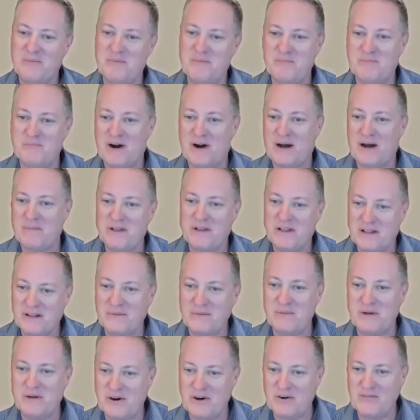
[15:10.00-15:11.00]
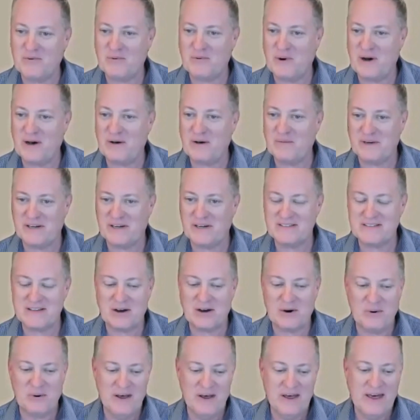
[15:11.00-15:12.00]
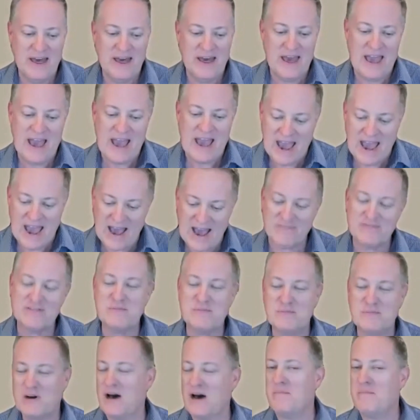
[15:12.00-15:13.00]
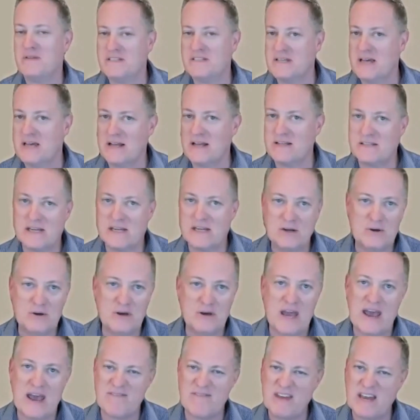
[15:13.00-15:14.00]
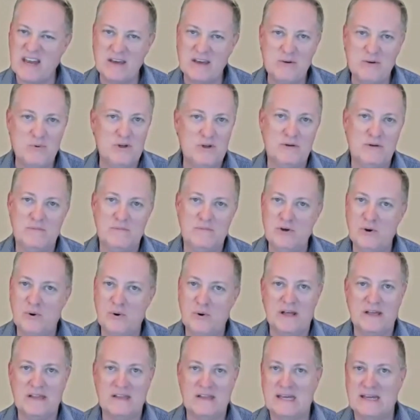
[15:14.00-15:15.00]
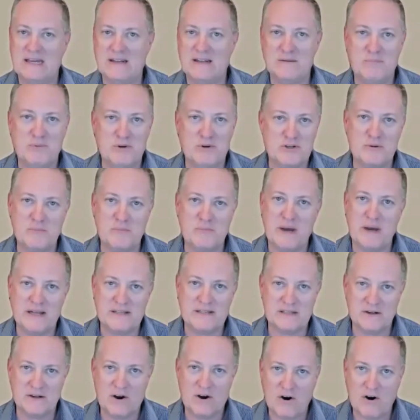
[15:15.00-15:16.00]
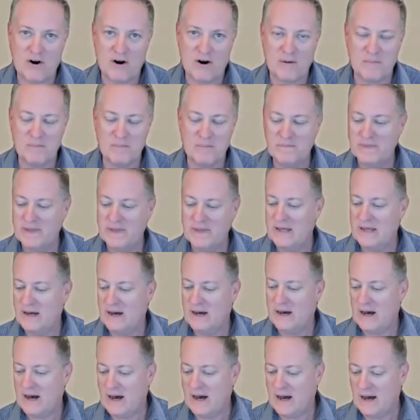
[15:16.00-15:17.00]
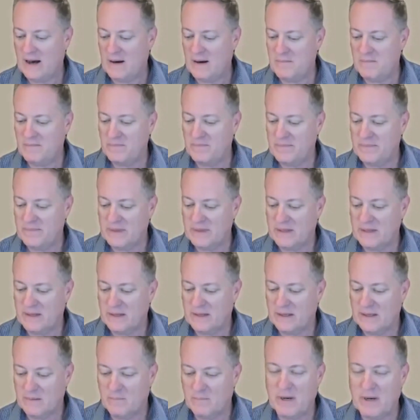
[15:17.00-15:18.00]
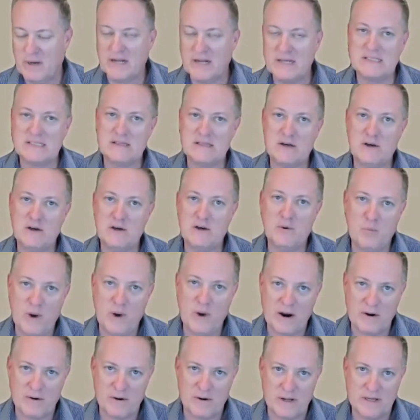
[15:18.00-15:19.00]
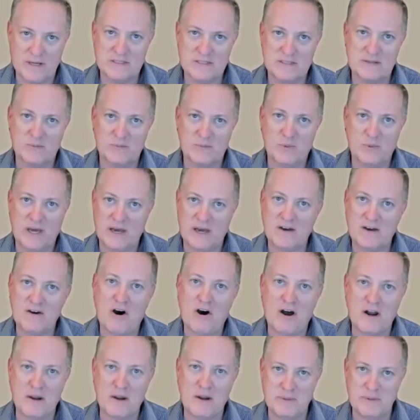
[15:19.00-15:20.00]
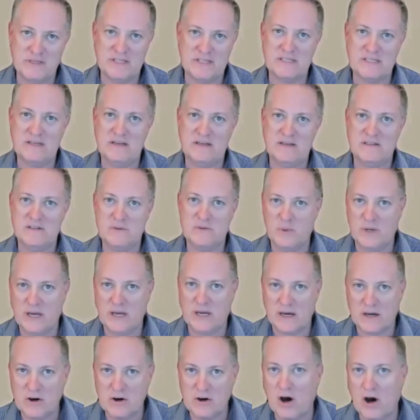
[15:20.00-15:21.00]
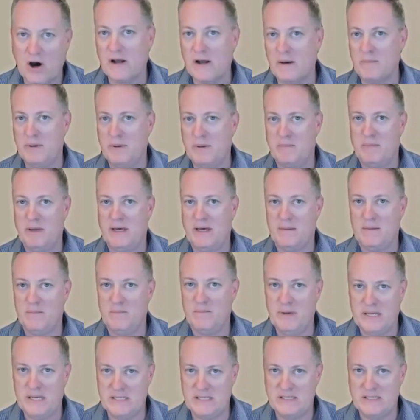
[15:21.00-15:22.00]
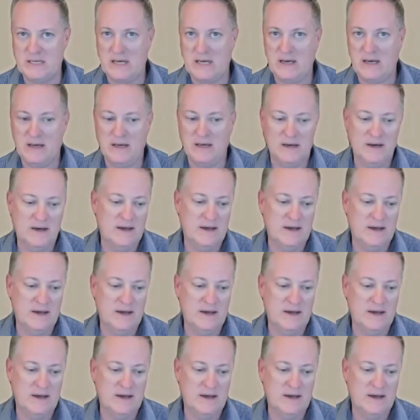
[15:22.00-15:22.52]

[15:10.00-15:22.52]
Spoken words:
probably a little bit overwhelming. So have some common sense. I know you have that. You wouldn't do anything to put your pets in harm. Um, but it's the awareness. We get caught up in the season, we get caught up in being busy.